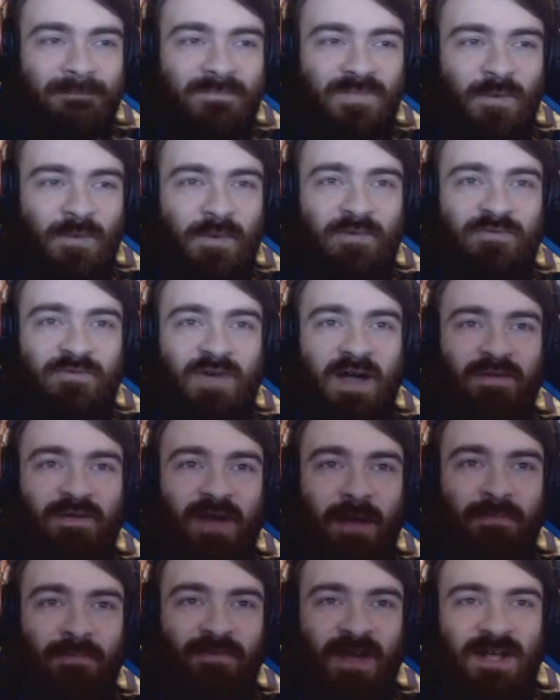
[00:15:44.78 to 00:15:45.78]
We have 5
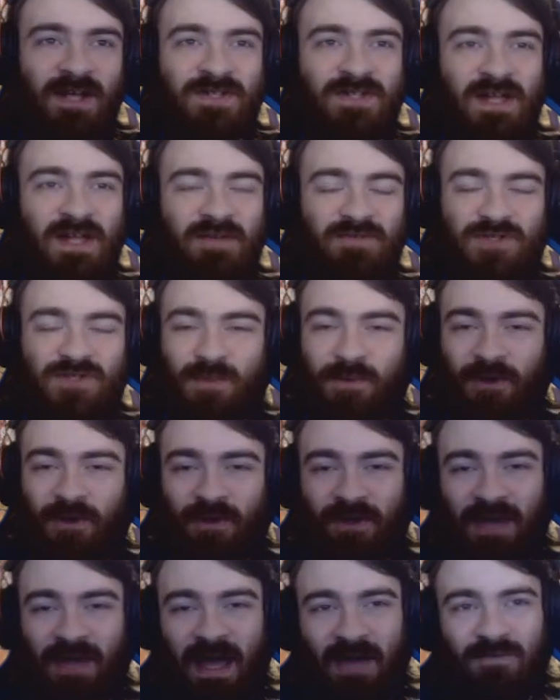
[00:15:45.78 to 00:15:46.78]
Hyperfangs left, so we're not
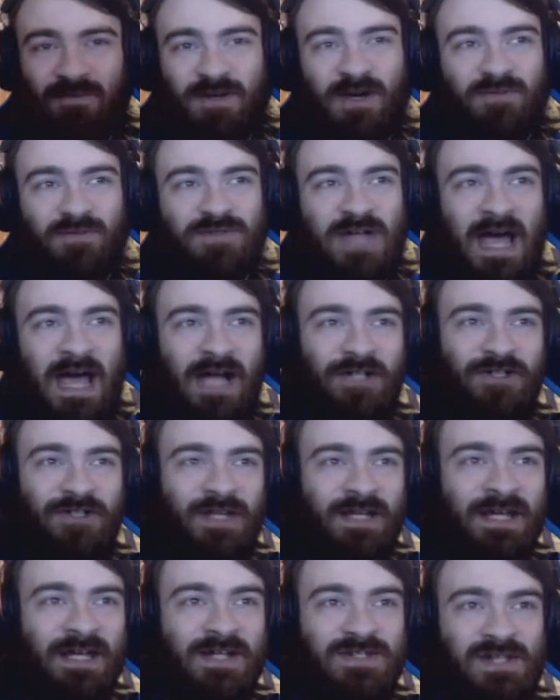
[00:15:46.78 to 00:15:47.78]
gonna have enough to
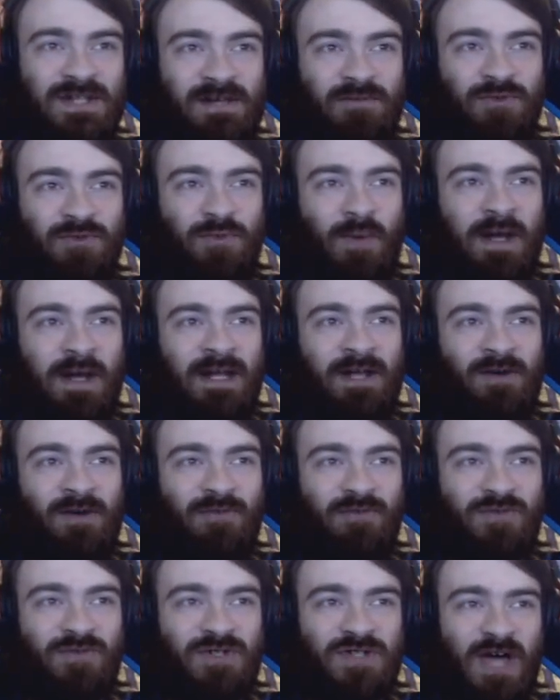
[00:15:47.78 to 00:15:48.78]
actually get to level 20 off
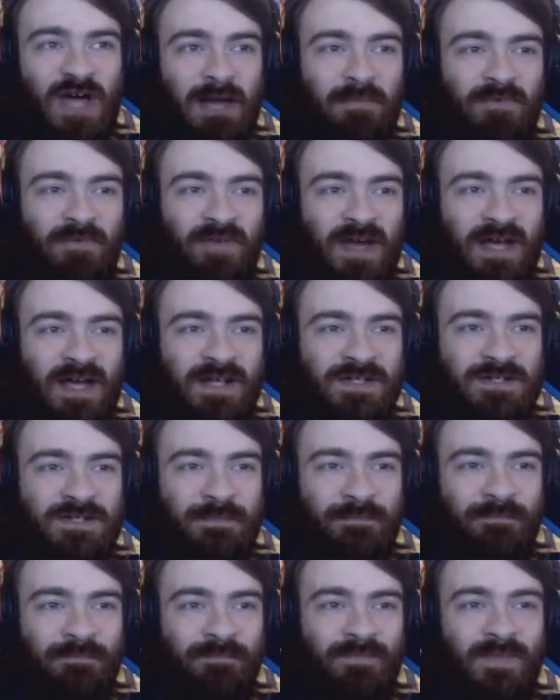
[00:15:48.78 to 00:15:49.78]
of just Hyperfangs.
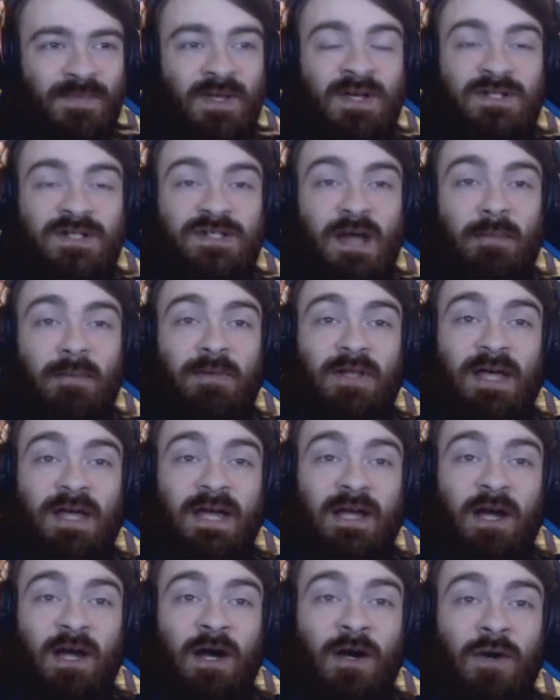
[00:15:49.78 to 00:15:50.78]
Double
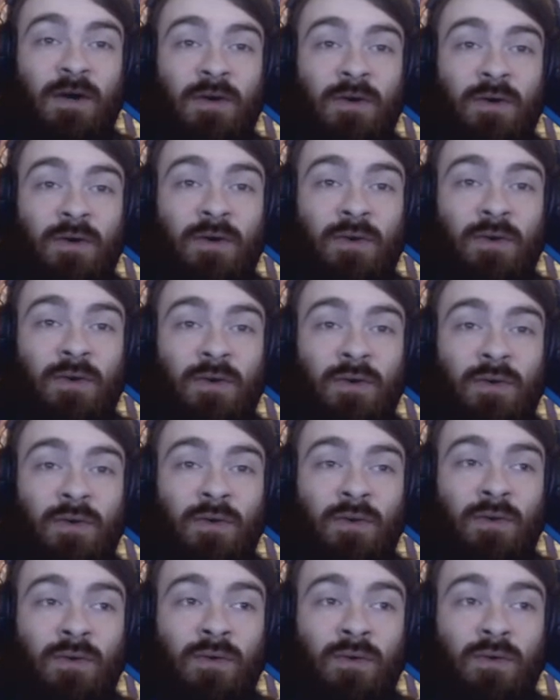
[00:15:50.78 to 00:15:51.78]
kick, oh...
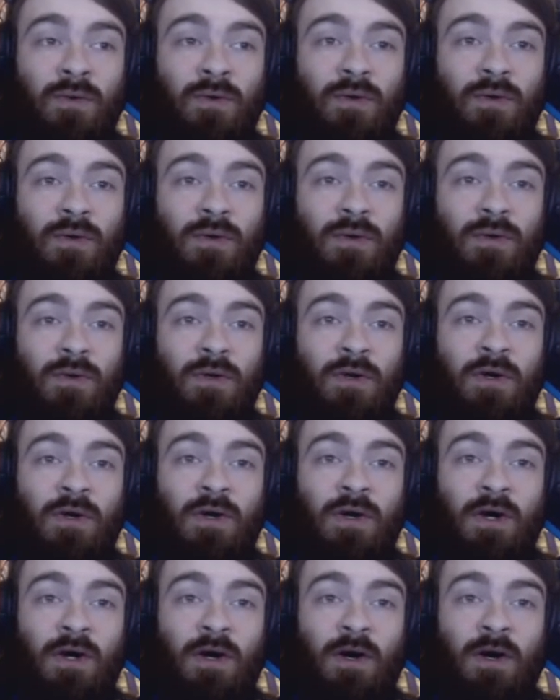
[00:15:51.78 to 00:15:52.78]

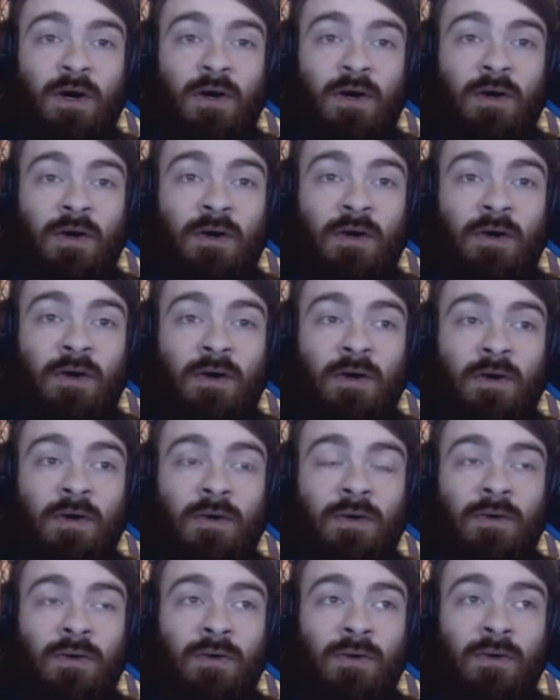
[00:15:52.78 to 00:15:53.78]

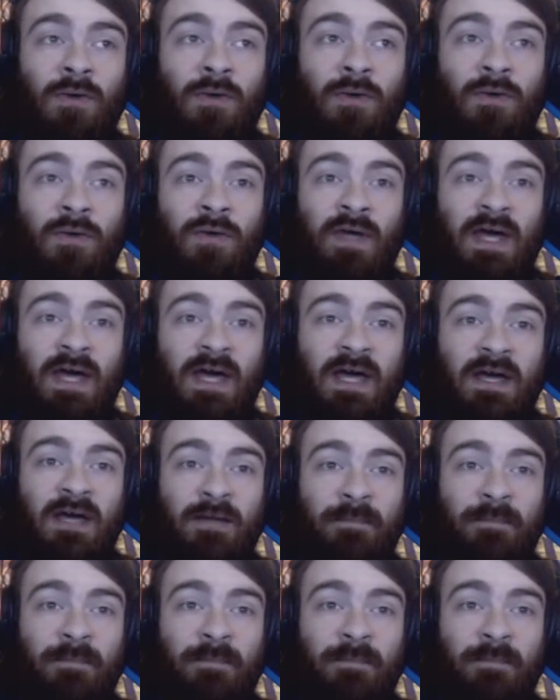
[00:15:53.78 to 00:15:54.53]
Oh, okay.